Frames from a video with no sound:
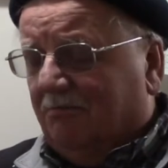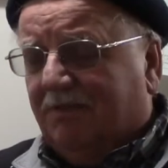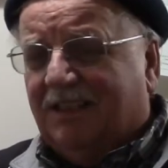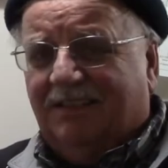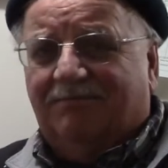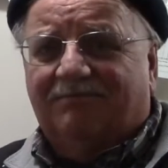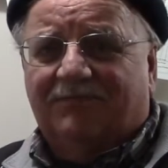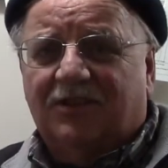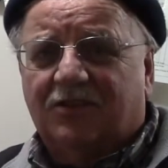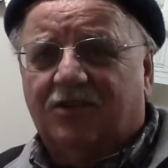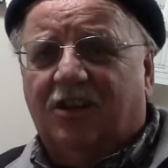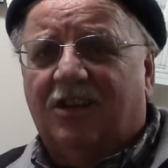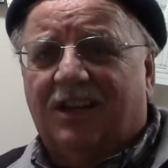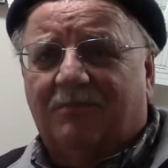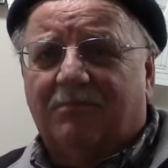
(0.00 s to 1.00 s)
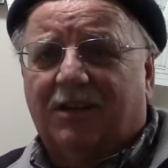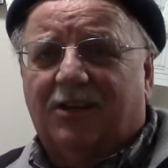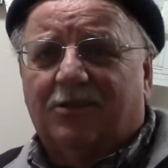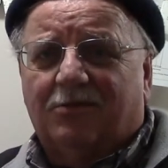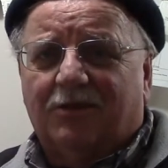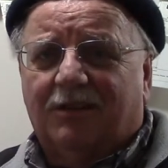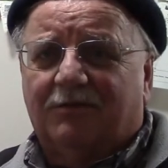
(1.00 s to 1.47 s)
But there's a lot
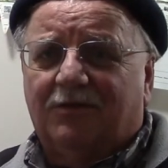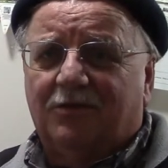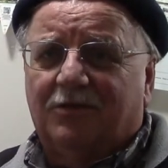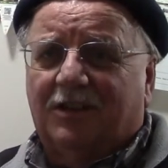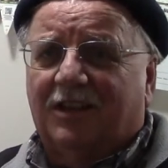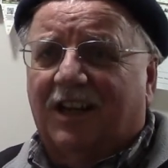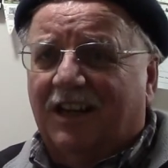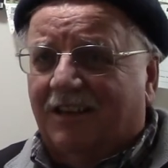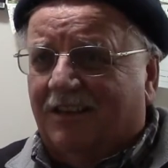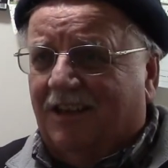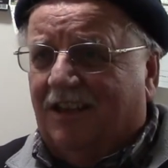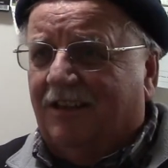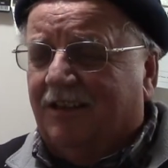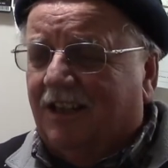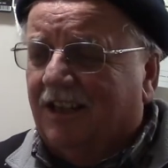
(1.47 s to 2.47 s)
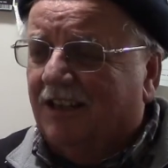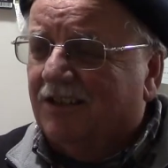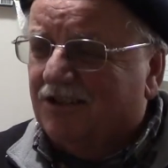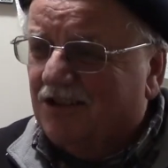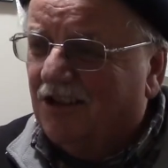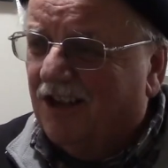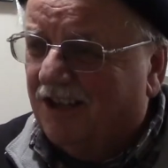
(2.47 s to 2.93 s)
better way of doing it, I think, and
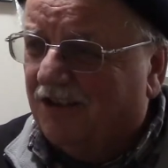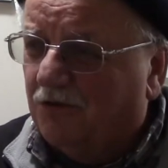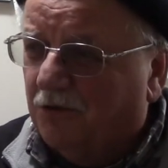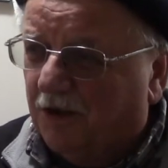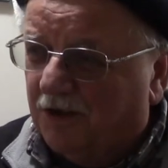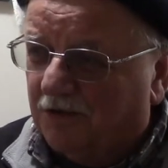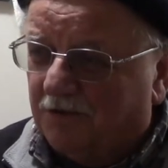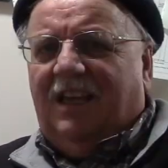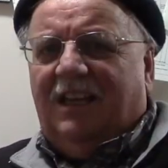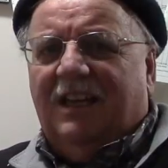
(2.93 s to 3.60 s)
it's a lot quicker.